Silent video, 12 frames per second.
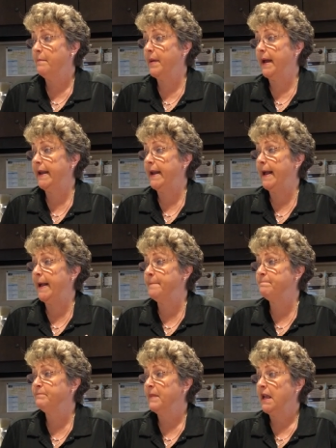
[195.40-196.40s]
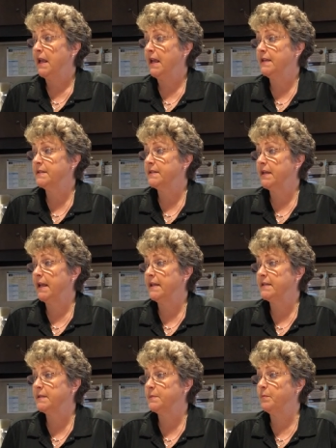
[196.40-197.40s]
but um, it's
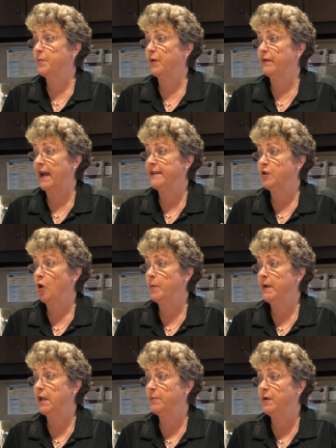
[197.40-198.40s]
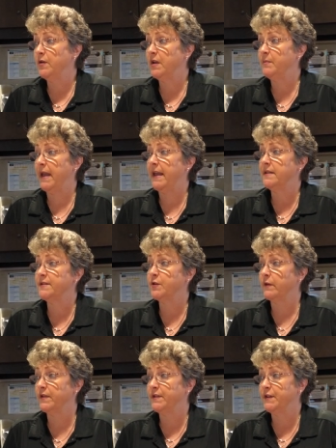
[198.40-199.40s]
it's provides home and community based
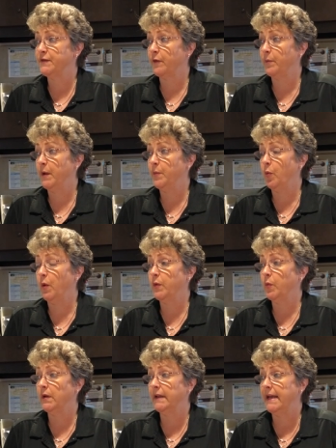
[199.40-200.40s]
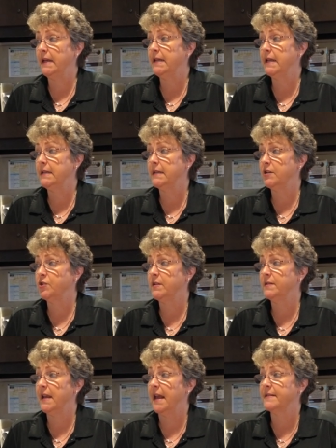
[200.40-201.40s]
services for people with related
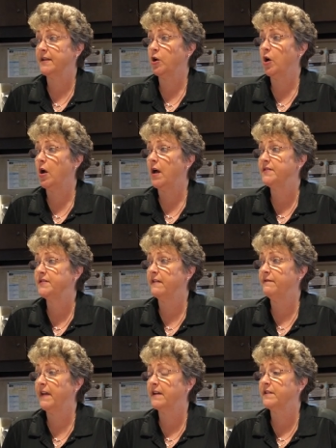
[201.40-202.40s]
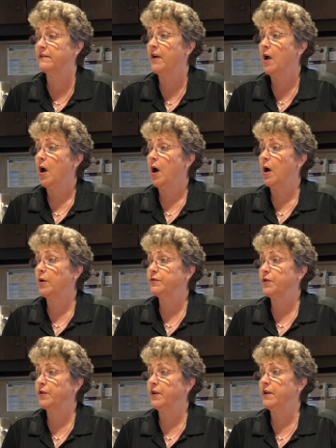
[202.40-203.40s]
condition as a cost effective
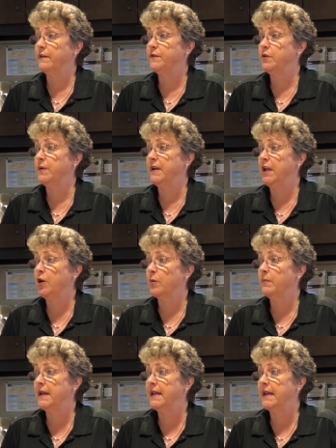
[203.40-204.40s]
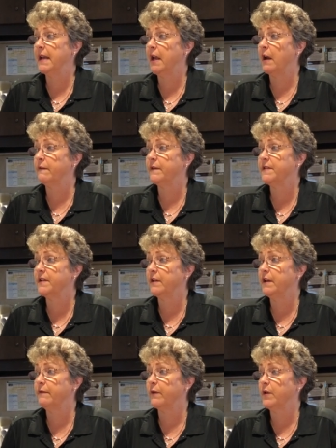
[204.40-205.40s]
alternative to an intermediate care
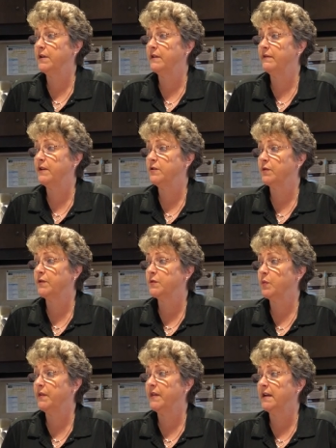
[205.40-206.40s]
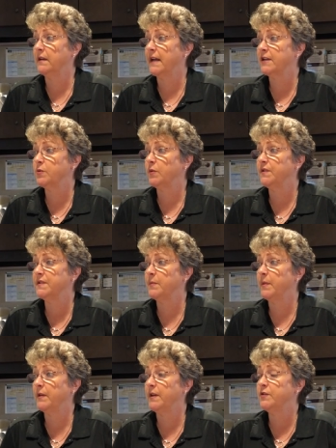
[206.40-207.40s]
facility for individuals with intellectual
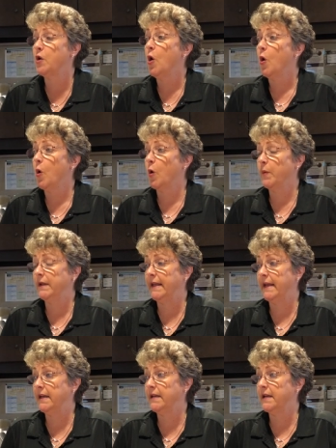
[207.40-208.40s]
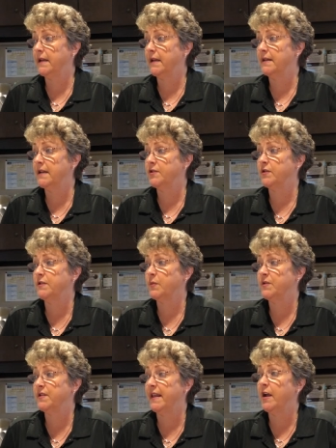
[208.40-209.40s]
disabilities or related conditions,
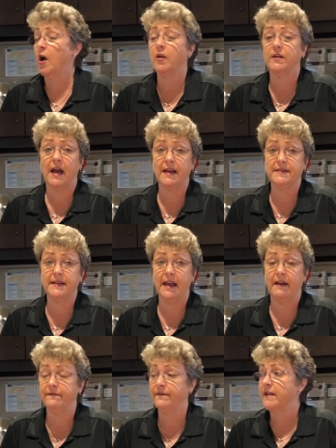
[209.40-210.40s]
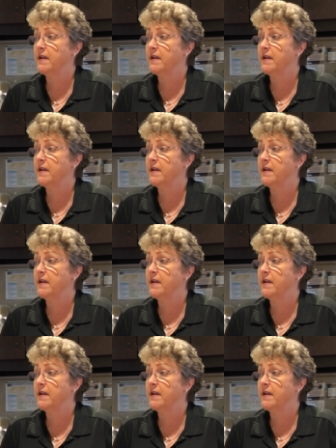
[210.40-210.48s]
which they call an ICF.